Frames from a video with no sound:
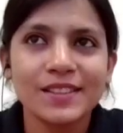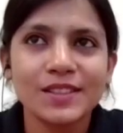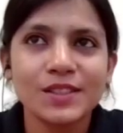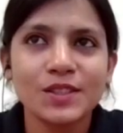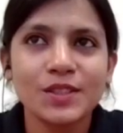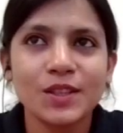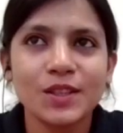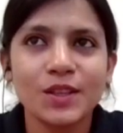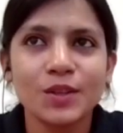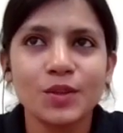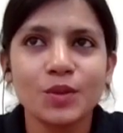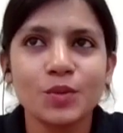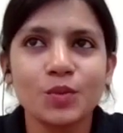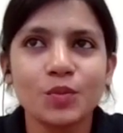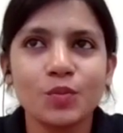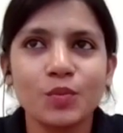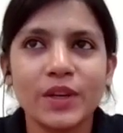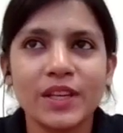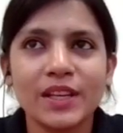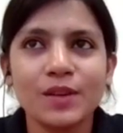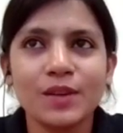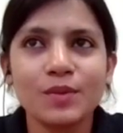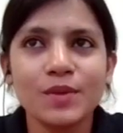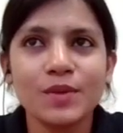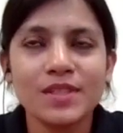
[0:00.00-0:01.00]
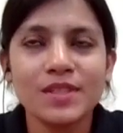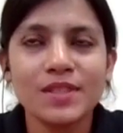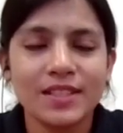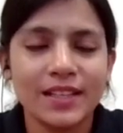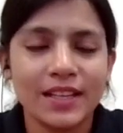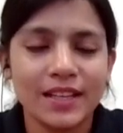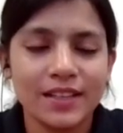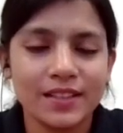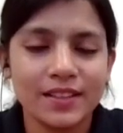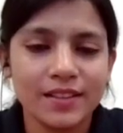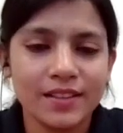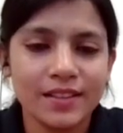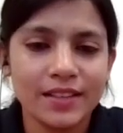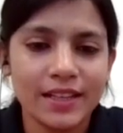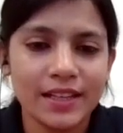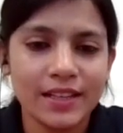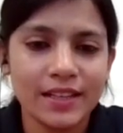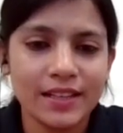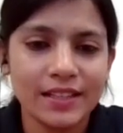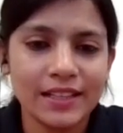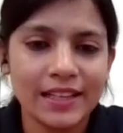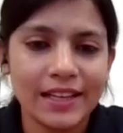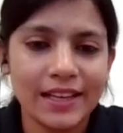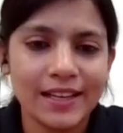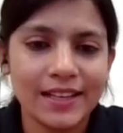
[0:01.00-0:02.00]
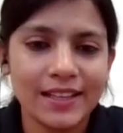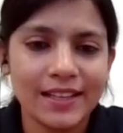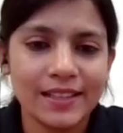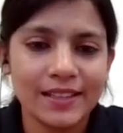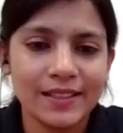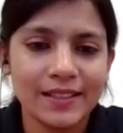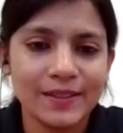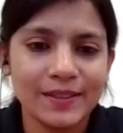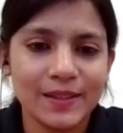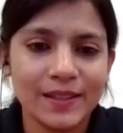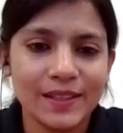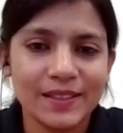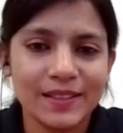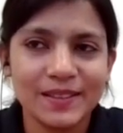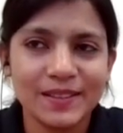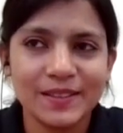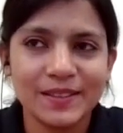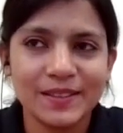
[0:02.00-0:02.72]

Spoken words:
So when I was in undergrad, and